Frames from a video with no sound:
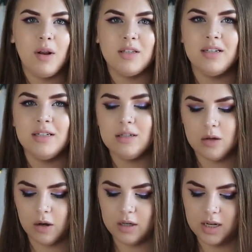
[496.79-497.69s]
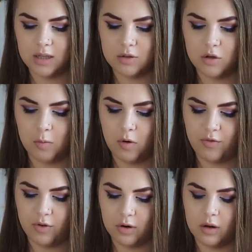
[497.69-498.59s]
Plus I did kind of take the top
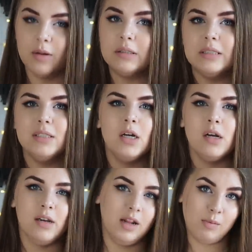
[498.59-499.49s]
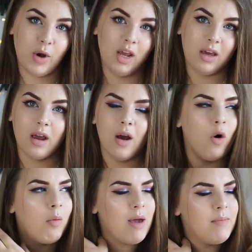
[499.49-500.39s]
off and nearly break it
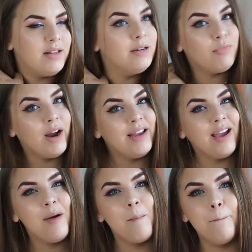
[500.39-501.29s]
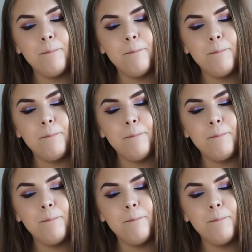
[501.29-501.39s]
or maybe did break it.